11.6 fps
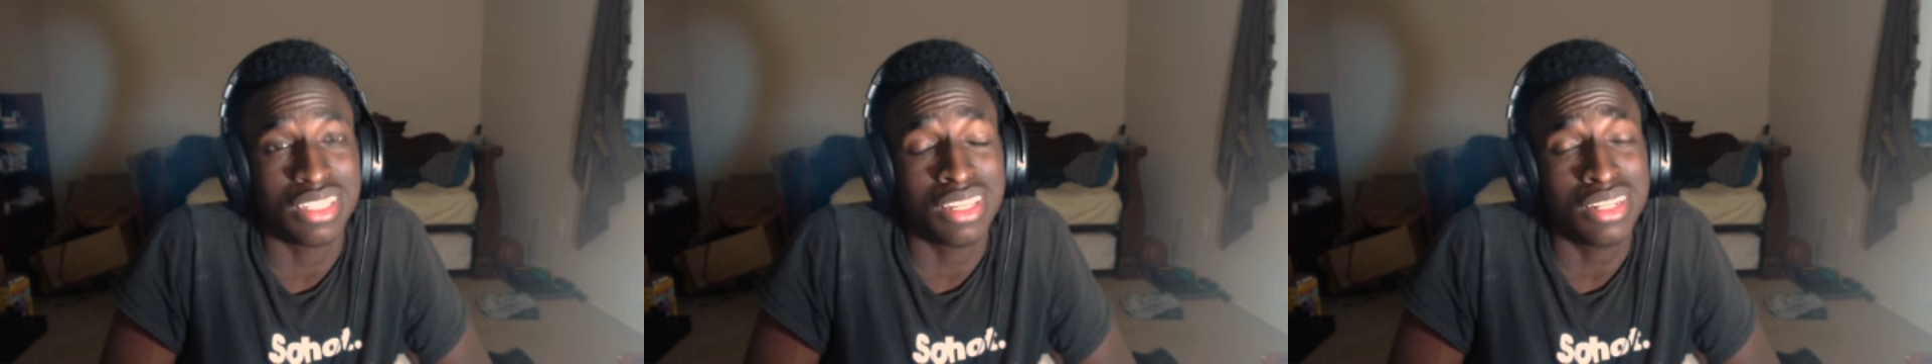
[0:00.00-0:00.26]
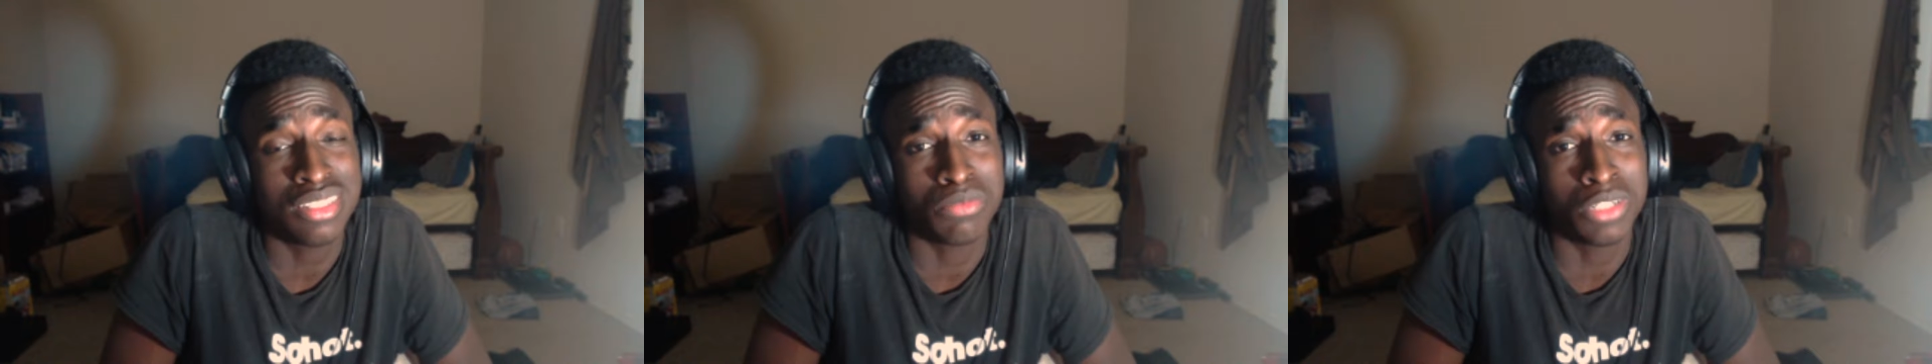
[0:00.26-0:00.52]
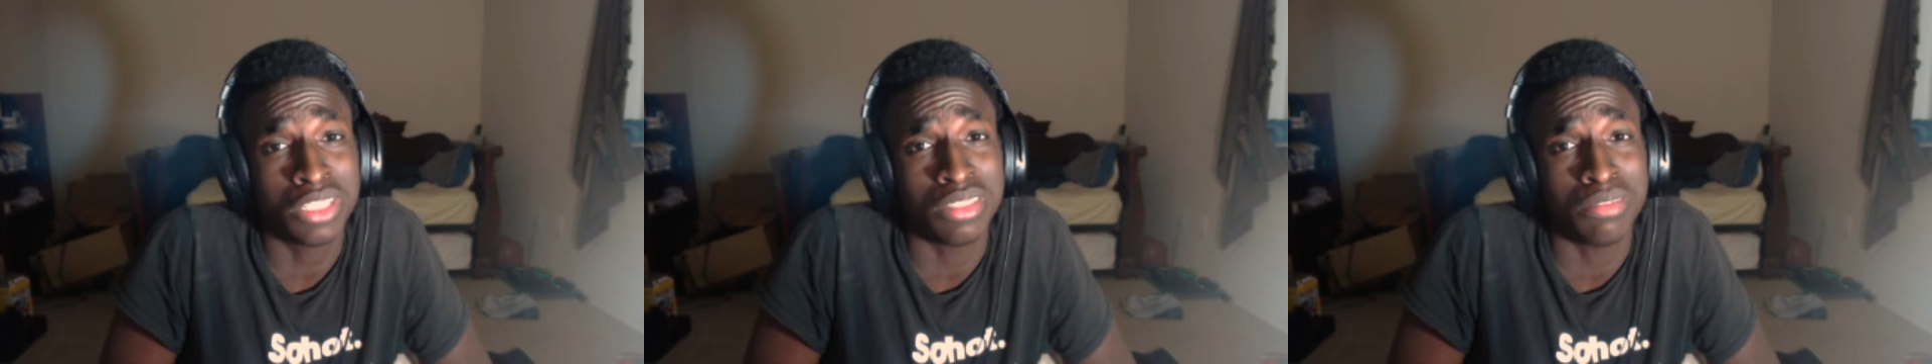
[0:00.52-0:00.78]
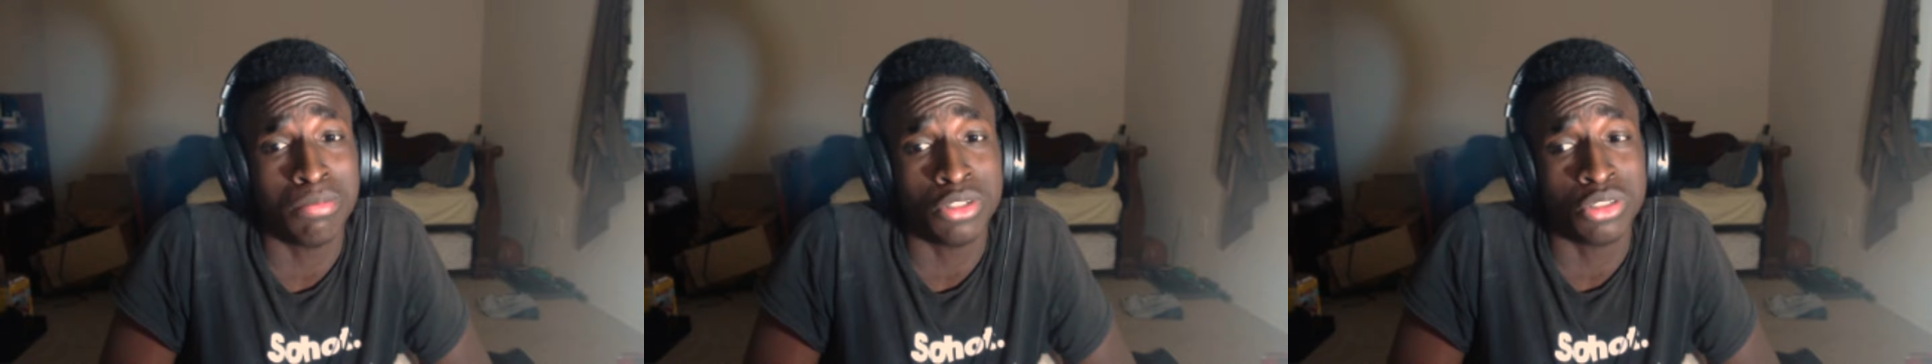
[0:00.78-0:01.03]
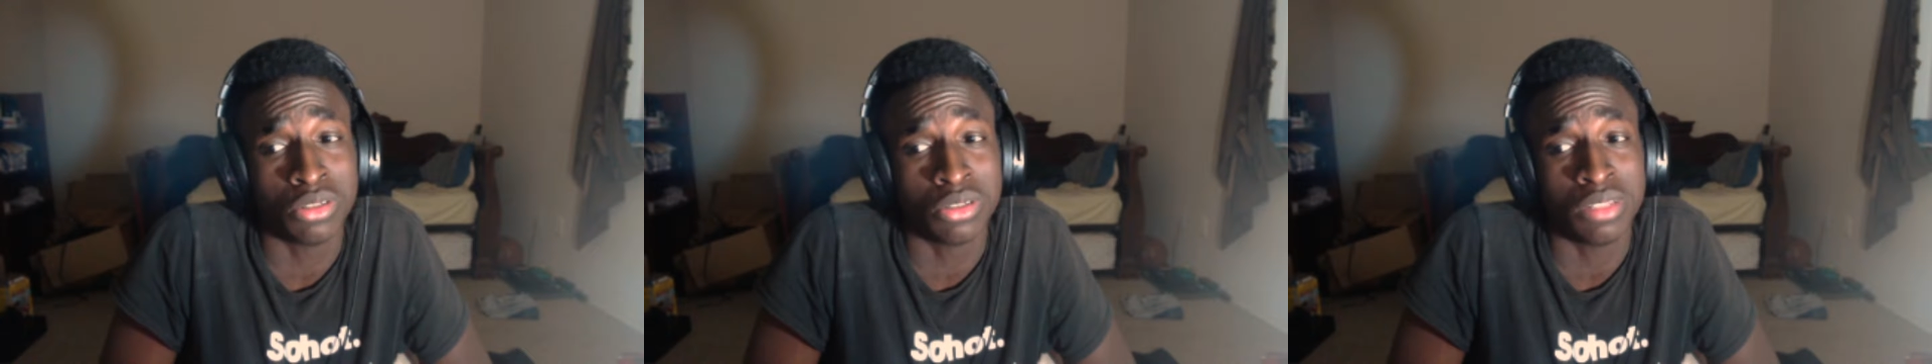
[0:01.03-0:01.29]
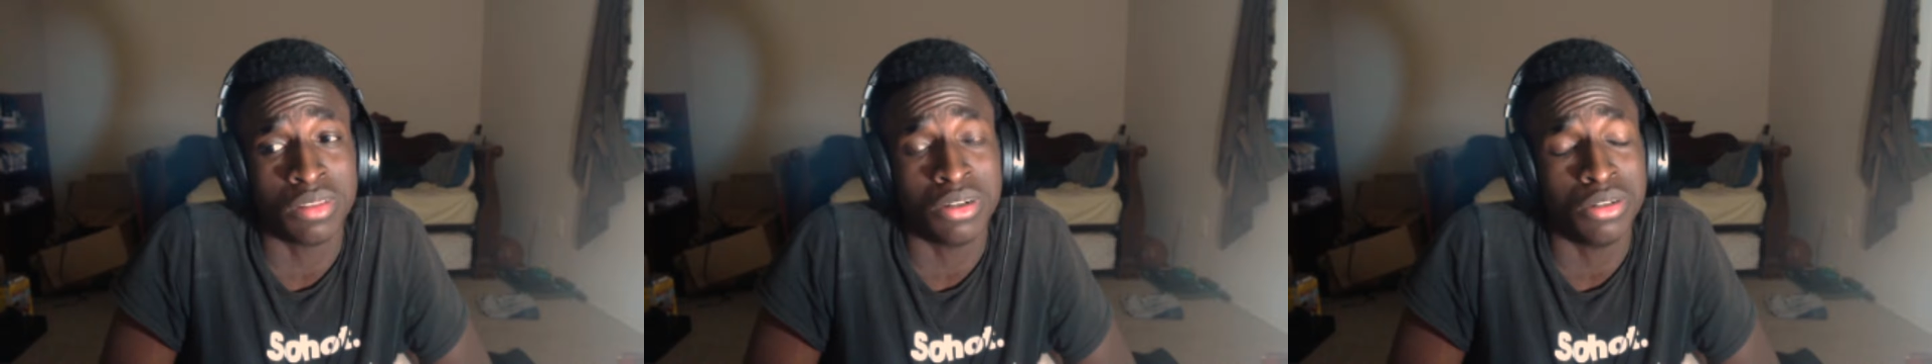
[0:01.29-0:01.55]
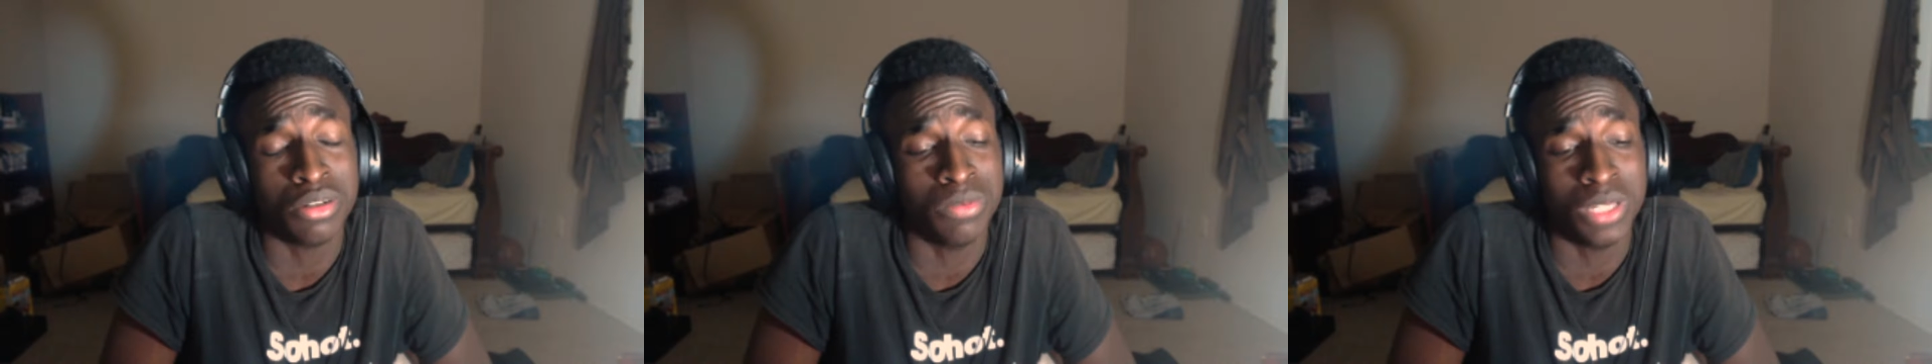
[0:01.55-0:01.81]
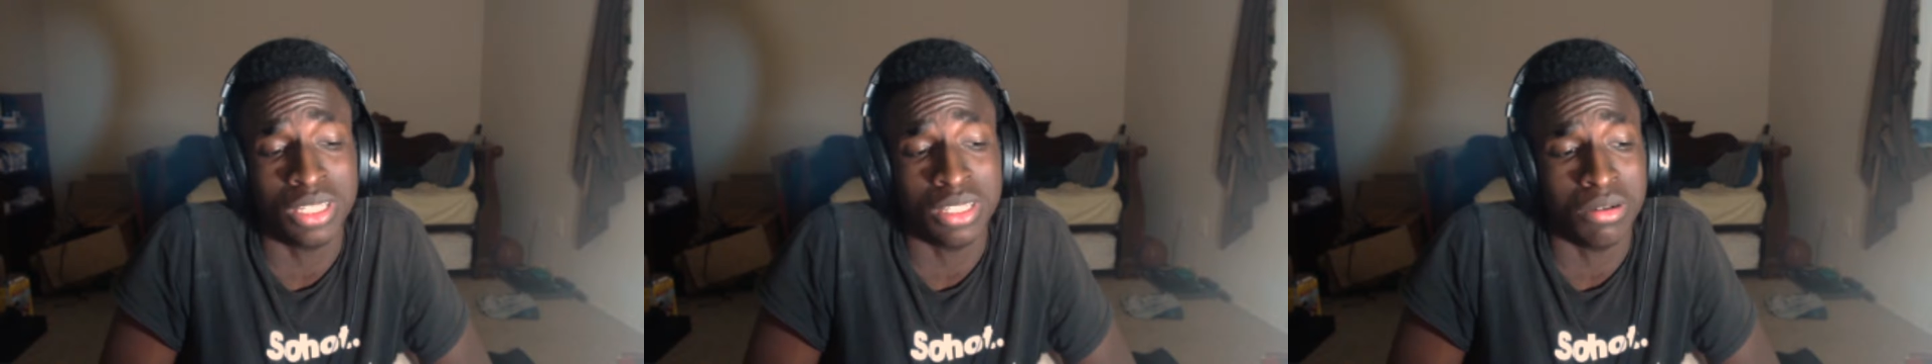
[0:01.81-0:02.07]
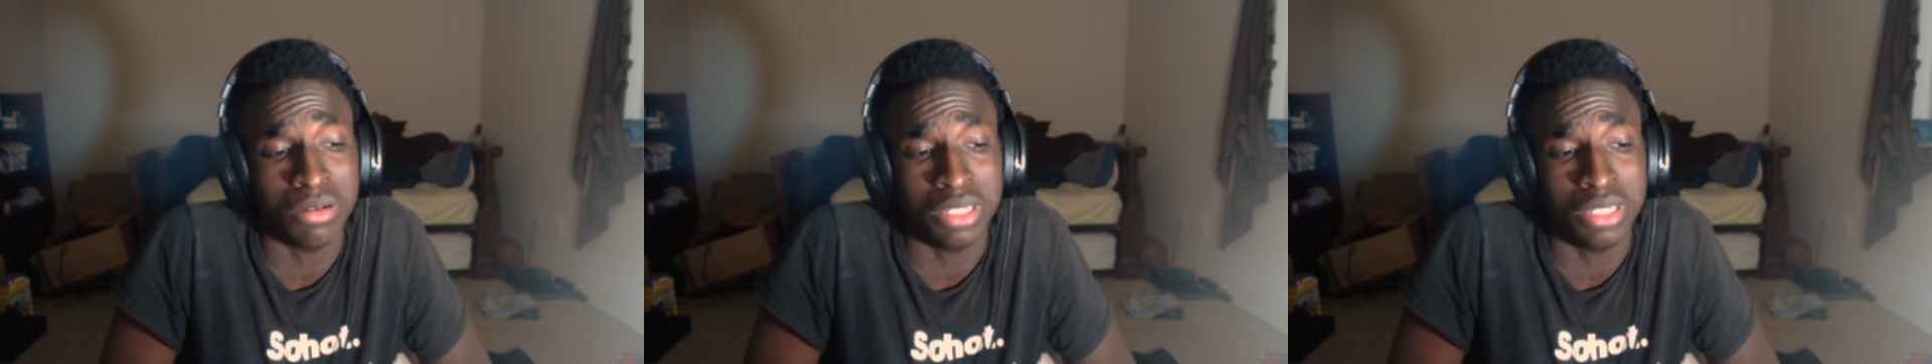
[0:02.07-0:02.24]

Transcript: that is really the majority of the whole video,